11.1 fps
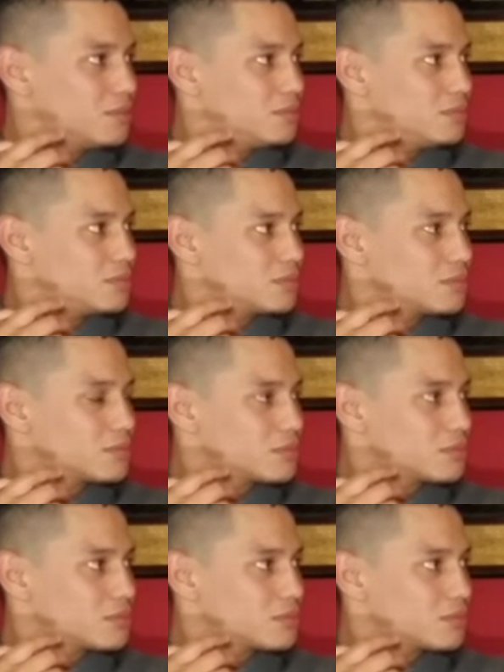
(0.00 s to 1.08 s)

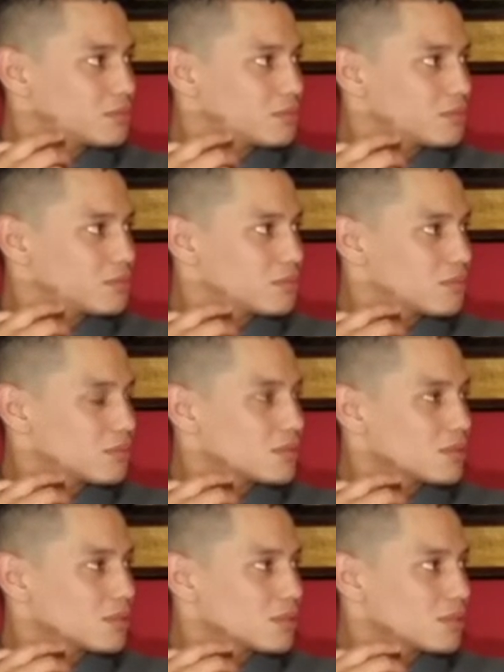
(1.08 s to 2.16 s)

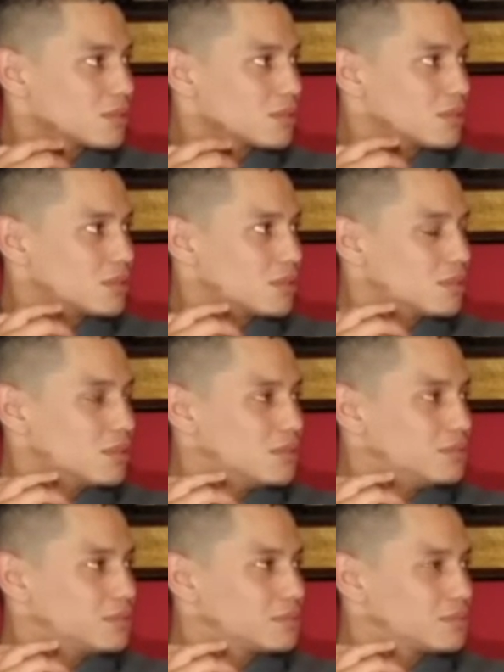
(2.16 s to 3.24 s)

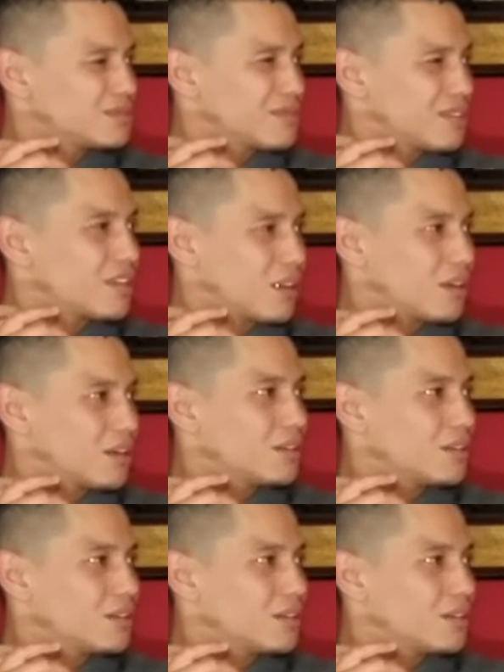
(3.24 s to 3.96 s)
(not speaking)